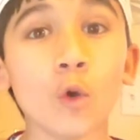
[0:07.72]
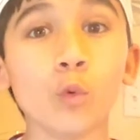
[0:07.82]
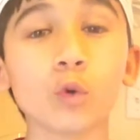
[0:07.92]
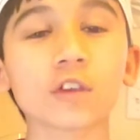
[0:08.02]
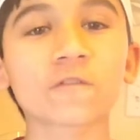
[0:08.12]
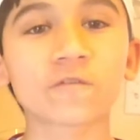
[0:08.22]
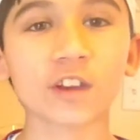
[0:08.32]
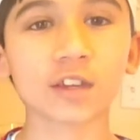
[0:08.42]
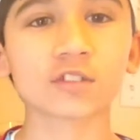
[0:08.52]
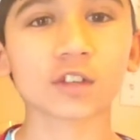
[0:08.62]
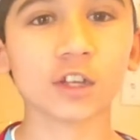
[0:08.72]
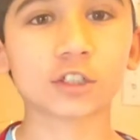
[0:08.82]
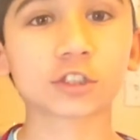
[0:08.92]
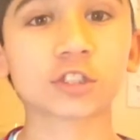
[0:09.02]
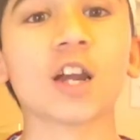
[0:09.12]
We face a
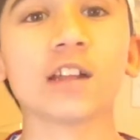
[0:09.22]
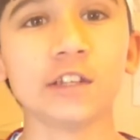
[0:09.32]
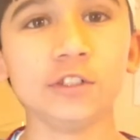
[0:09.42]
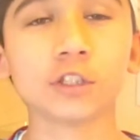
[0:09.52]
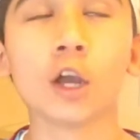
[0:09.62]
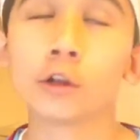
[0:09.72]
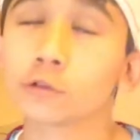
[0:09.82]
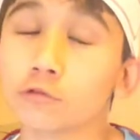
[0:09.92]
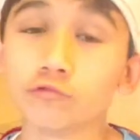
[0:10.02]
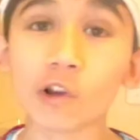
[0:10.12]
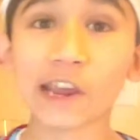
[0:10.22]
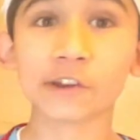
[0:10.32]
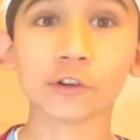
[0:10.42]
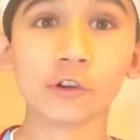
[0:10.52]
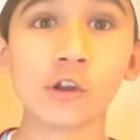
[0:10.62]
challenge
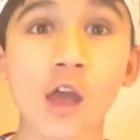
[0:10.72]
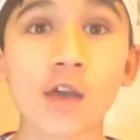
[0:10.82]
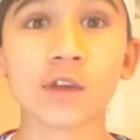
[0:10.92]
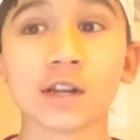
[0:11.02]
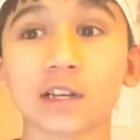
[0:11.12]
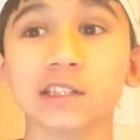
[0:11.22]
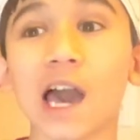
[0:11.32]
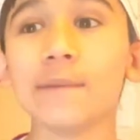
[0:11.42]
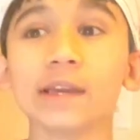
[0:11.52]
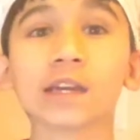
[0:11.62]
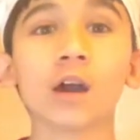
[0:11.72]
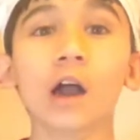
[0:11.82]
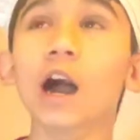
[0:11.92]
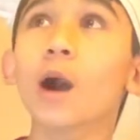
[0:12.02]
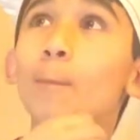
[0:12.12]
greater than climbing a